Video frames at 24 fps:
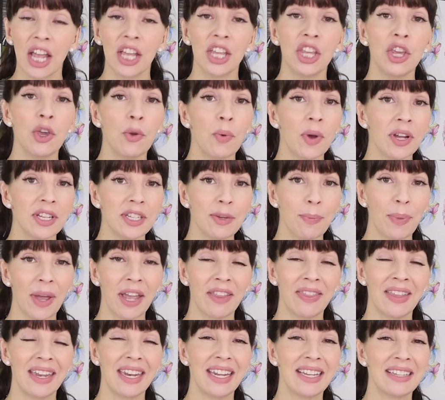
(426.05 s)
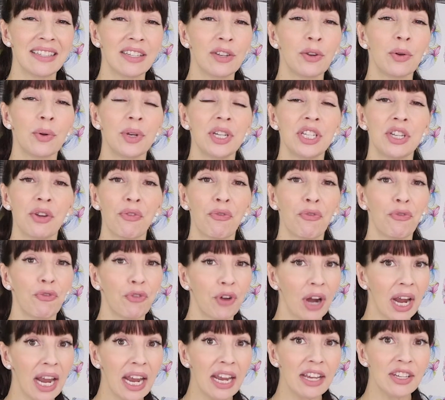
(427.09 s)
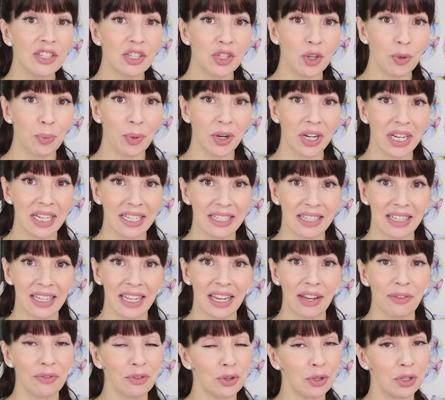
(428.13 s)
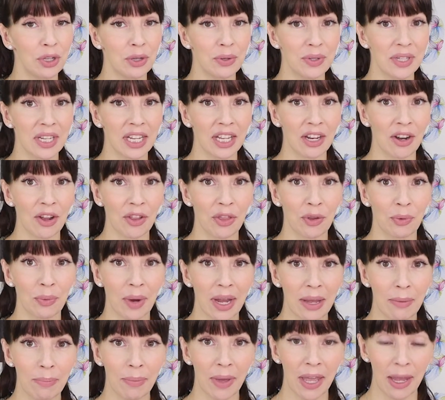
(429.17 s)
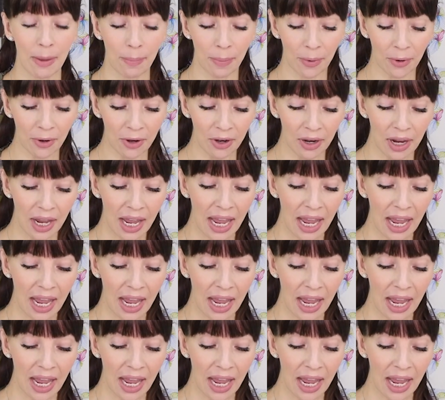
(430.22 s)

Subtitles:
you want a pen that isn't going to fray super easily if you're using it on the right paper,